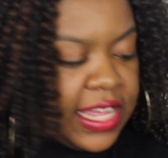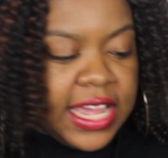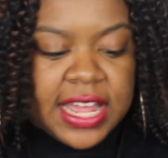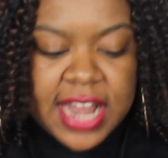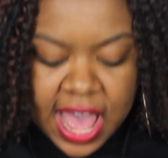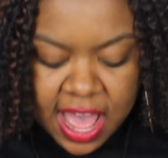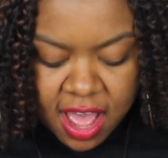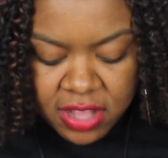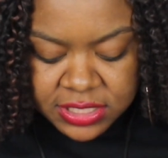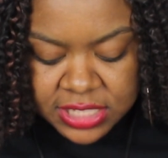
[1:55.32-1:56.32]
then
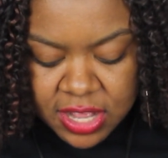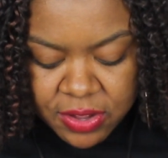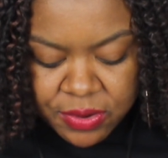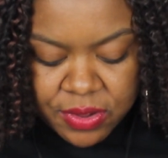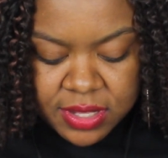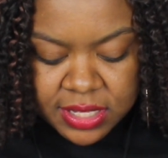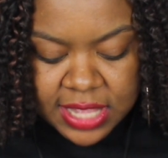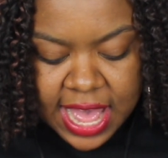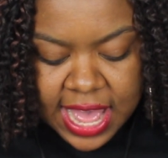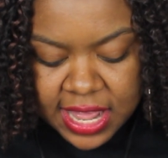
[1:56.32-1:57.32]
I also
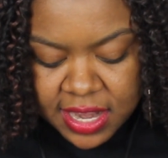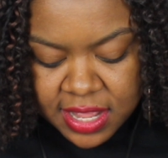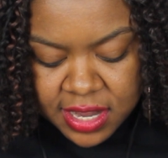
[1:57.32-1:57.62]
got